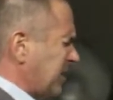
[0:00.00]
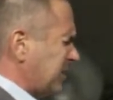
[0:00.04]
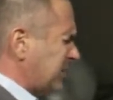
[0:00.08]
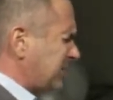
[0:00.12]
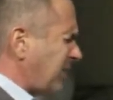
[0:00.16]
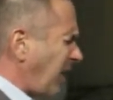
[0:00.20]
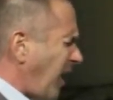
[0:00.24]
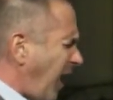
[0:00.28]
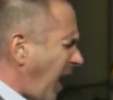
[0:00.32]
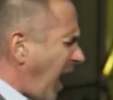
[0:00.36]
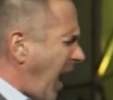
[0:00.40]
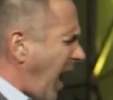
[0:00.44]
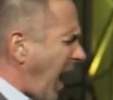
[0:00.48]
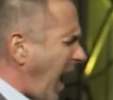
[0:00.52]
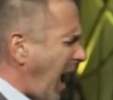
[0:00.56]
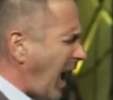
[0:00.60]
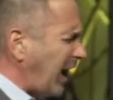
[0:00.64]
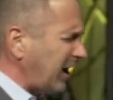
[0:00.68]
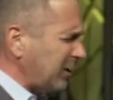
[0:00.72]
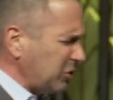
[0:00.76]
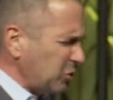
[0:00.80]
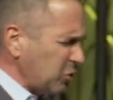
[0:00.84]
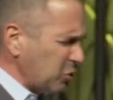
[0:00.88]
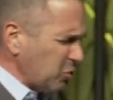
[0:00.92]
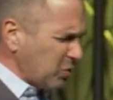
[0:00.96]

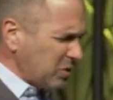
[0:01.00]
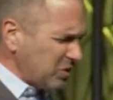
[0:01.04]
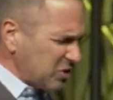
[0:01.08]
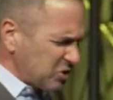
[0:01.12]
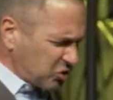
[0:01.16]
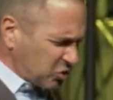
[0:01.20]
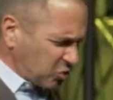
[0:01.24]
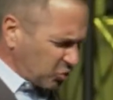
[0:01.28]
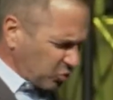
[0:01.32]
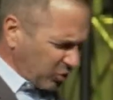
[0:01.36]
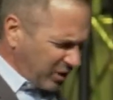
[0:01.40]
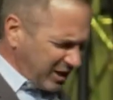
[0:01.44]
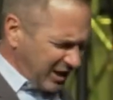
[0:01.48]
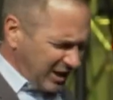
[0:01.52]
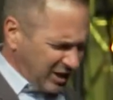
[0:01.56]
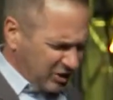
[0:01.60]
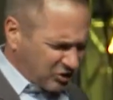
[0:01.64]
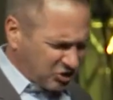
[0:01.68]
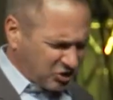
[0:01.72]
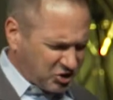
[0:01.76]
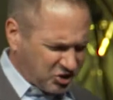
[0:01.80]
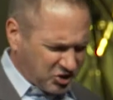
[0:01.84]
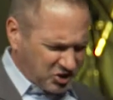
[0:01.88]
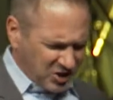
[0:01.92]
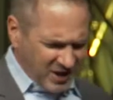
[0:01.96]
God, who is
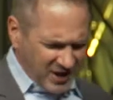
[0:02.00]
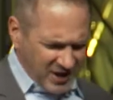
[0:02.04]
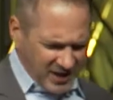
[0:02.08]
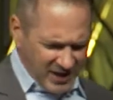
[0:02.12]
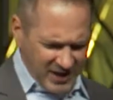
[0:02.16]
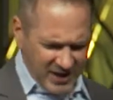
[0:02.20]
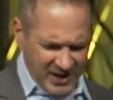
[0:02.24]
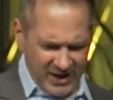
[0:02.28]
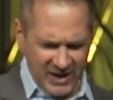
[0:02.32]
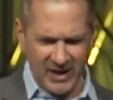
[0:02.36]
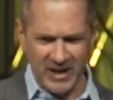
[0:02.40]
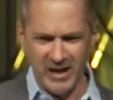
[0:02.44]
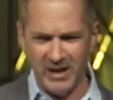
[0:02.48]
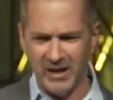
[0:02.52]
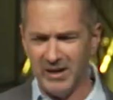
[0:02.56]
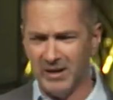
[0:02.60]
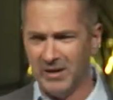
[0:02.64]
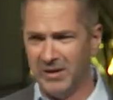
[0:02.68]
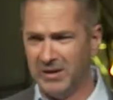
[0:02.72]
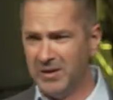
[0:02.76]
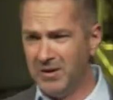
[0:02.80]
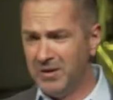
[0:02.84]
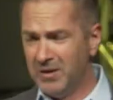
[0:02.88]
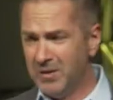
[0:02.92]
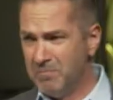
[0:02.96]
rich
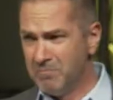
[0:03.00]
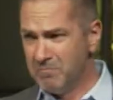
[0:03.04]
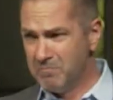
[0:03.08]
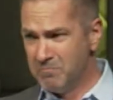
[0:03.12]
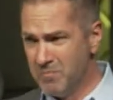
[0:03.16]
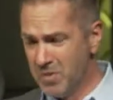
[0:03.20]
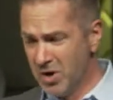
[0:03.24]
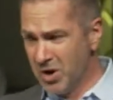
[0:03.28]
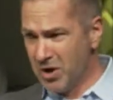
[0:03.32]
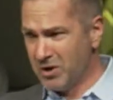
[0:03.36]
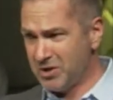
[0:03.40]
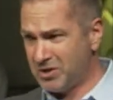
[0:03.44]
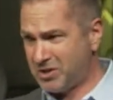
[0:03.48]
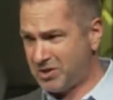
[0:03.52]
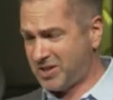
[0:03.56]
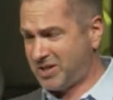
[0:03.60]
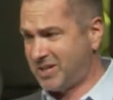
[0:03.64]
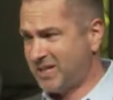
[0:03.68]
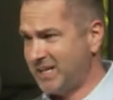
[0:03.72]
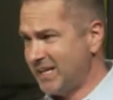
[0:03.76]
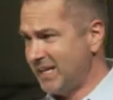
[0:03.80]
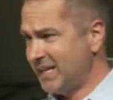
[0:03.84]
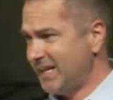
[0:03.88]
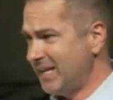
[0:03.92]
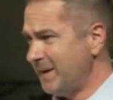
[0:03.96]
in
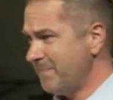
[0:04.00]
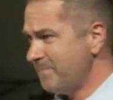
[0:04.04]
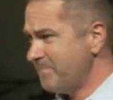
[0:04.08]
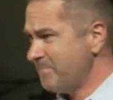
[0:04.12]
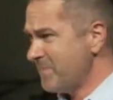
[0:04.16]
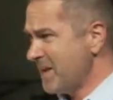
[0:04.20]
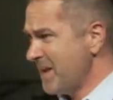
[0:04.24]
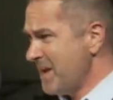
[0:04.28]
mercy,